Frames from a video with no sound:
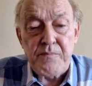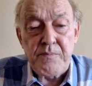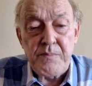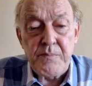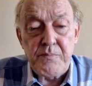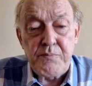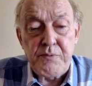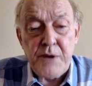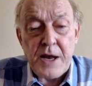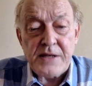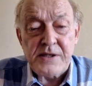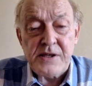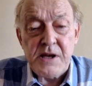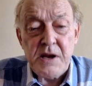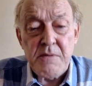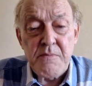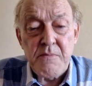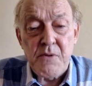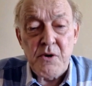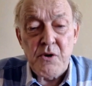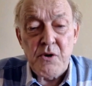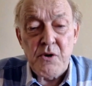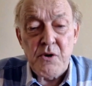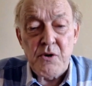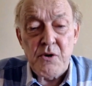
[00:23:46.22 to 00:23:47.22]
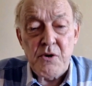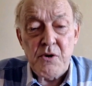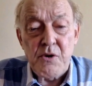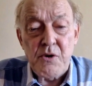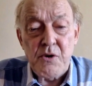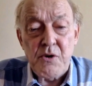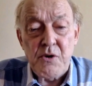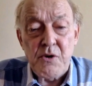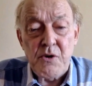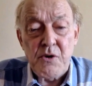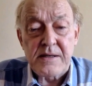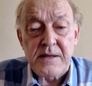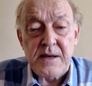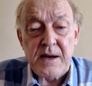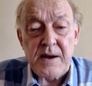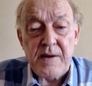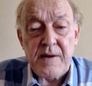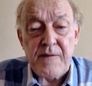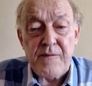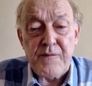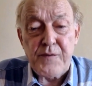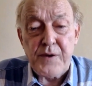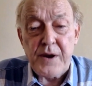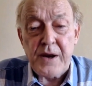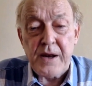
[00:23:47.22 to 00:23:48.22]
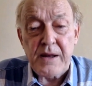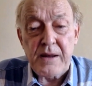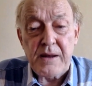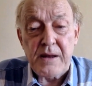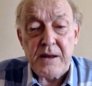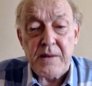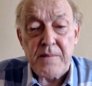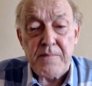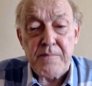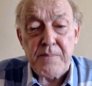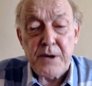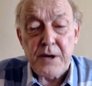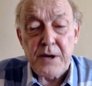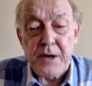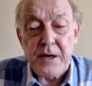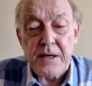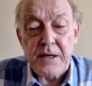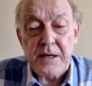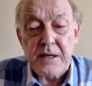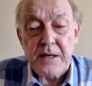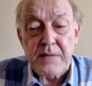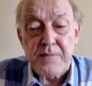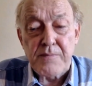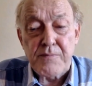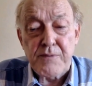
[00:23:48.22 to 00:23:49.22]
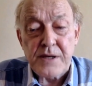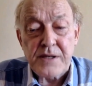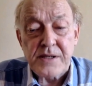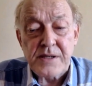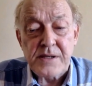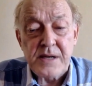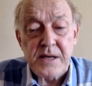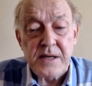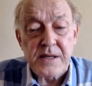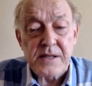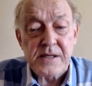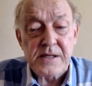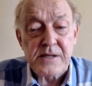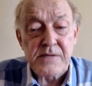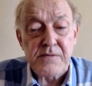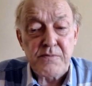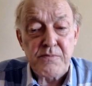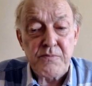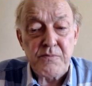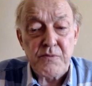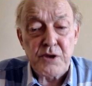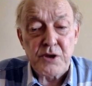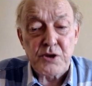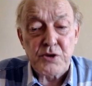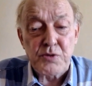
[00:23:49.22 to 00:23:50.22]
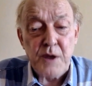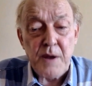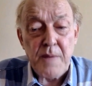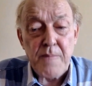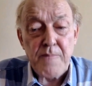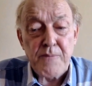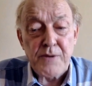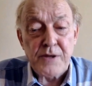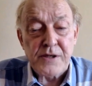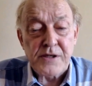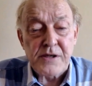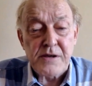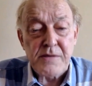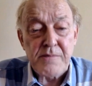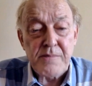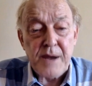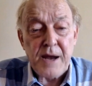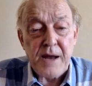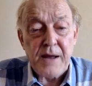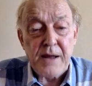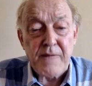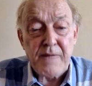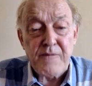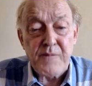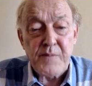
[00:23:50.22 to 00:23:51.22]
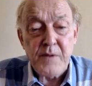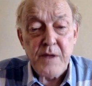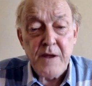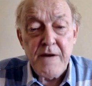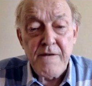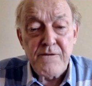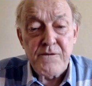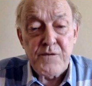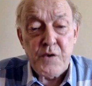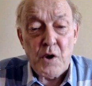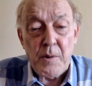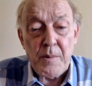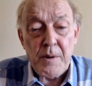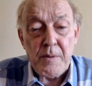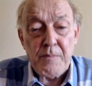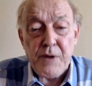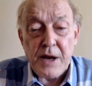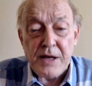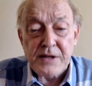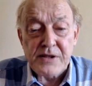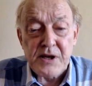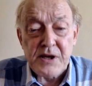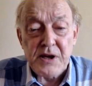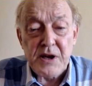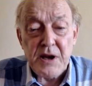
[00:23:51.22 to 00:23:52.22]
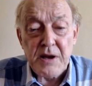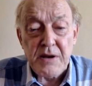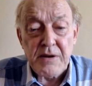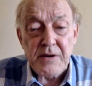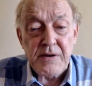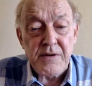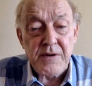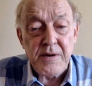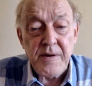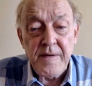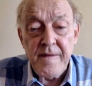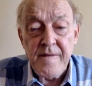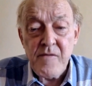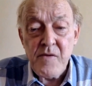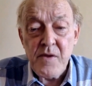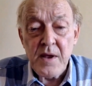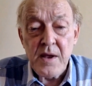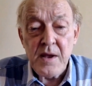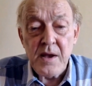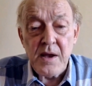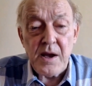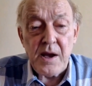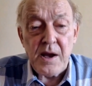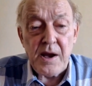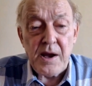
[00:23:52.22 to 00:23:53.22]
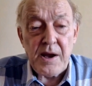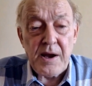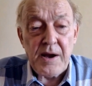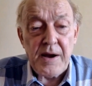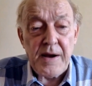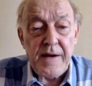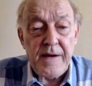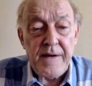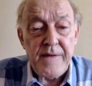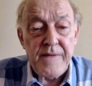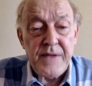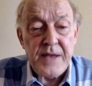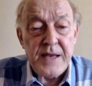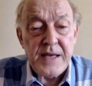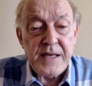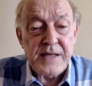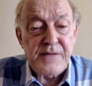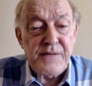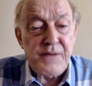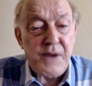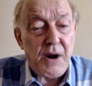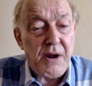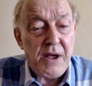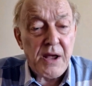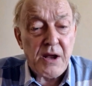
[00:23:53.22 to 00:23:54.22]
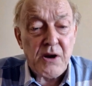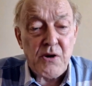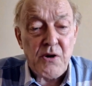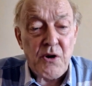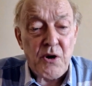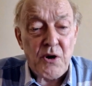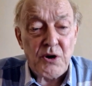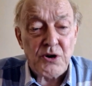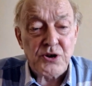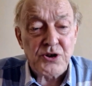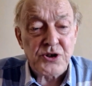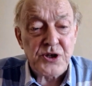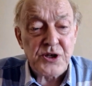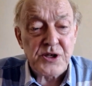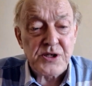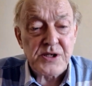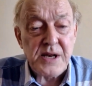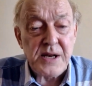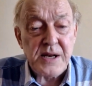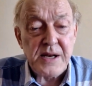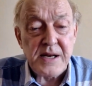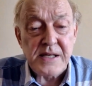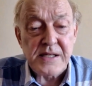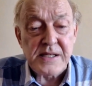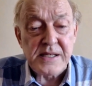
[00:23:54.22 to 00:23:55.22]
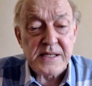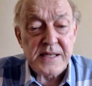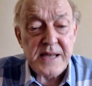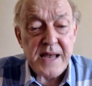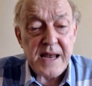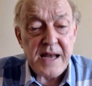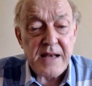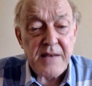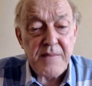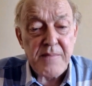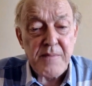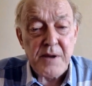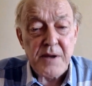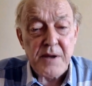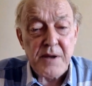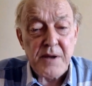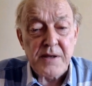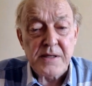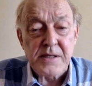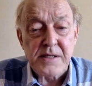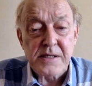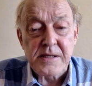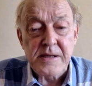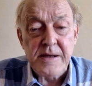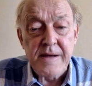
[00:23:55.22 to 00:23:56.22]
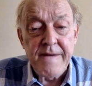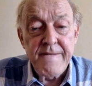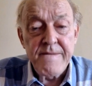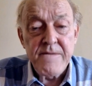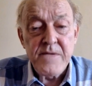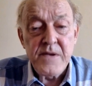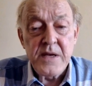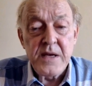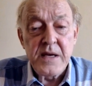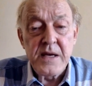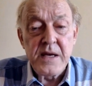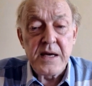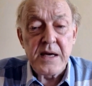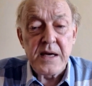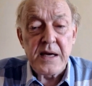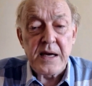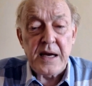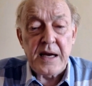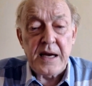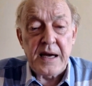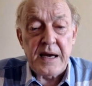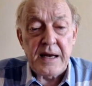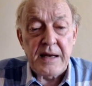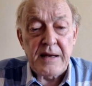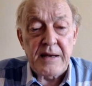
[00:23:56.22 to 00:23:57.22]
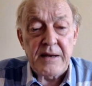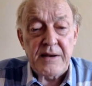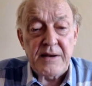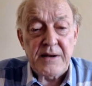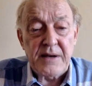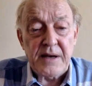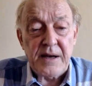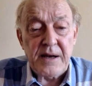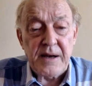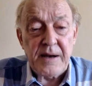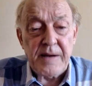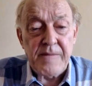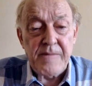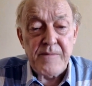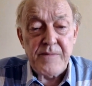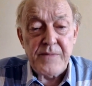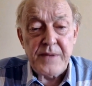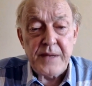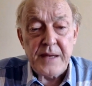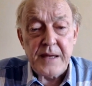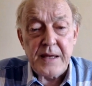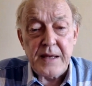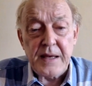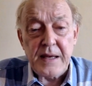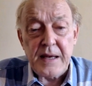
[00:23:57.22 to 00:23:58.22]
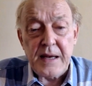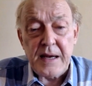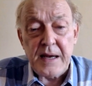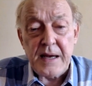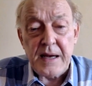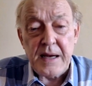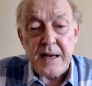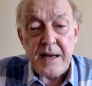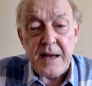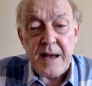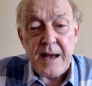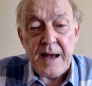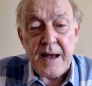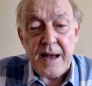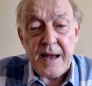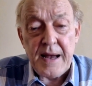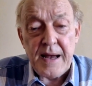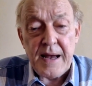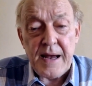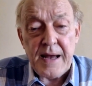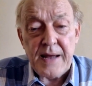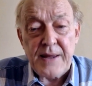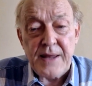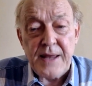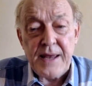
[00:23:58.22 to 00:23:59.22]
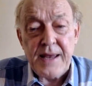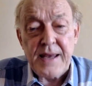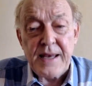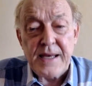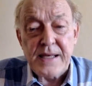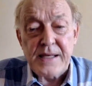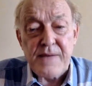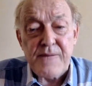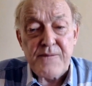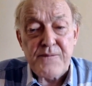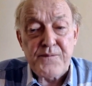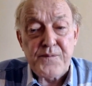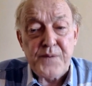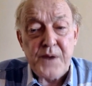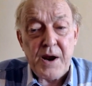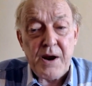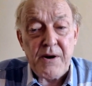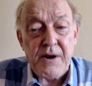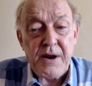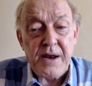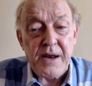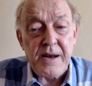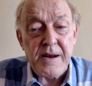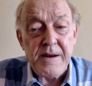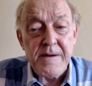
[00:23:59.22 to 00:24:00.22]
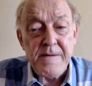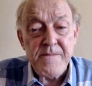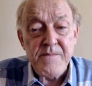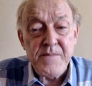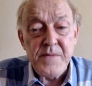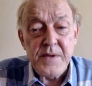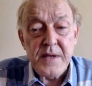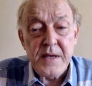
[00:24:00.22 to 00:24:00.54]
President Moon hasn't freed the political prisoners which were imprisoned by the former president. He's very cautious in his statements, and I think he's a very